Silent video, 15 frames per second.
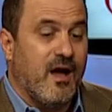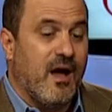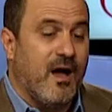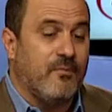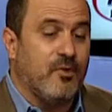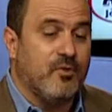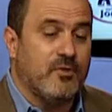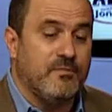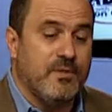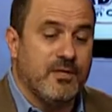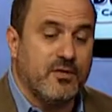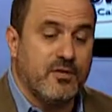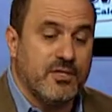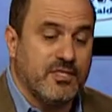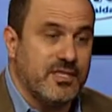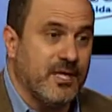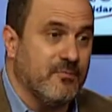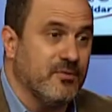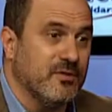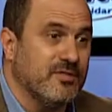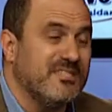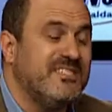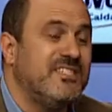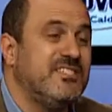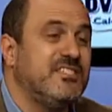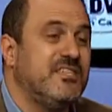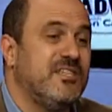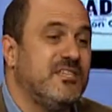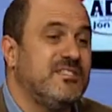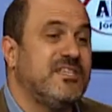I'm going to be a good example and teach
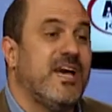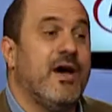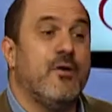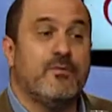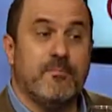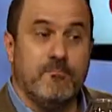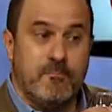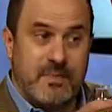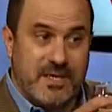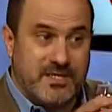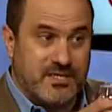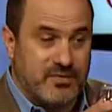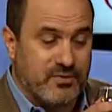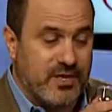kids how to mix their